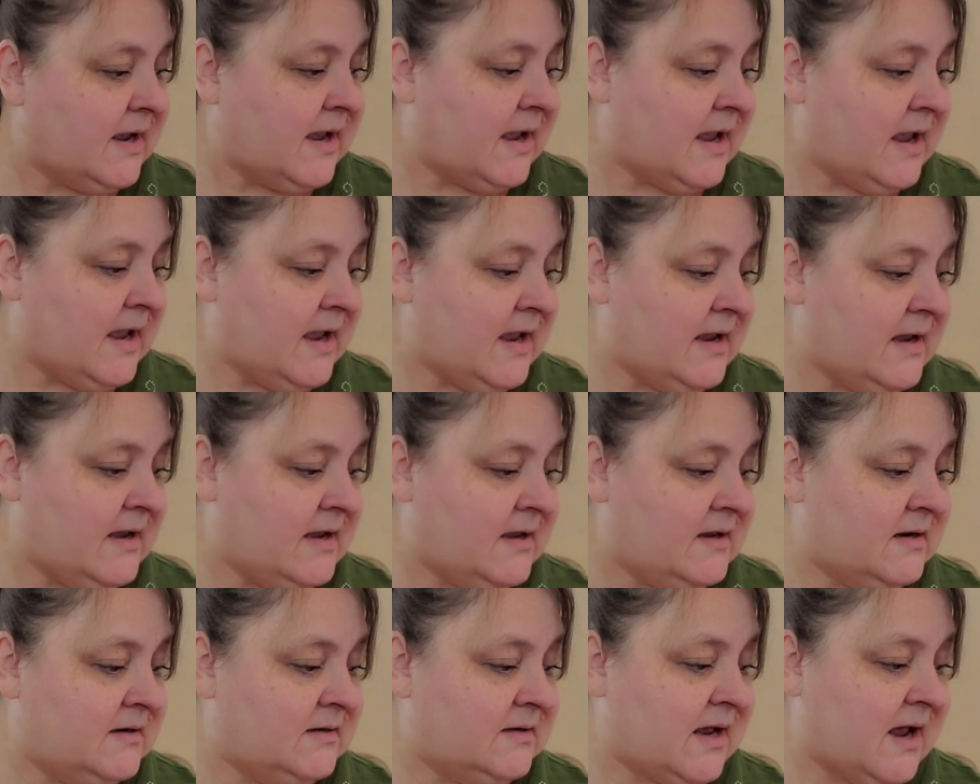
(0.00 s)

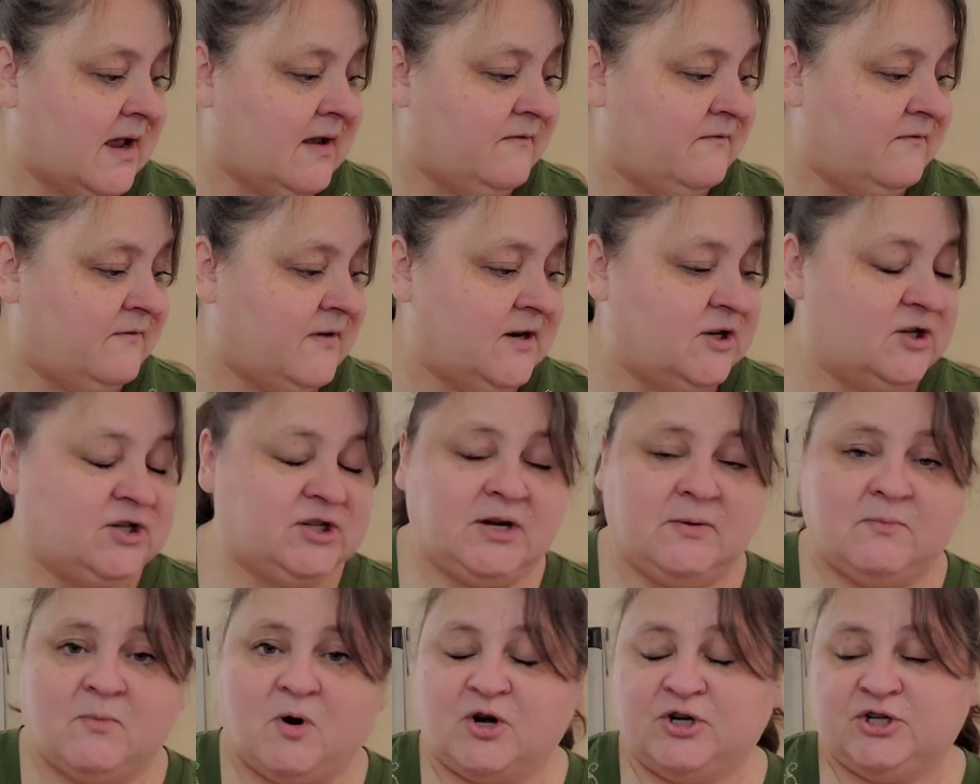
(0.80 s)
And I finished
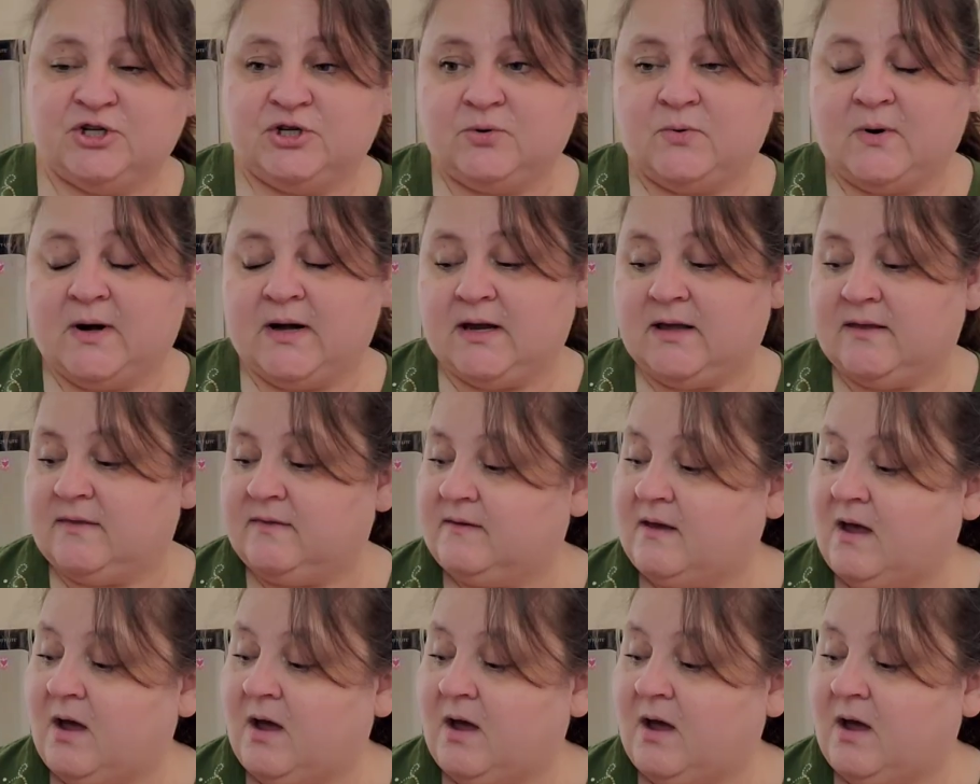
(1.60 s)
it March 20th.